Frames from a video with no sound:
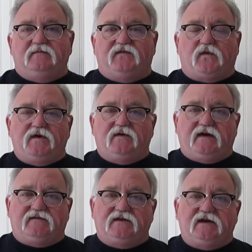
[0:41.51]
before you're going
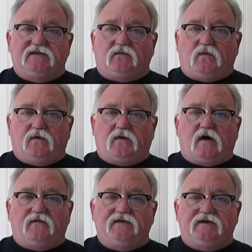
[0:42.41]
to have to cut the water
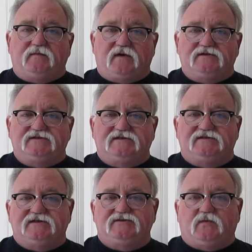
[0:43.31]
off in an emergency
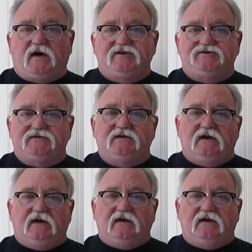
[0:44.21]
situation.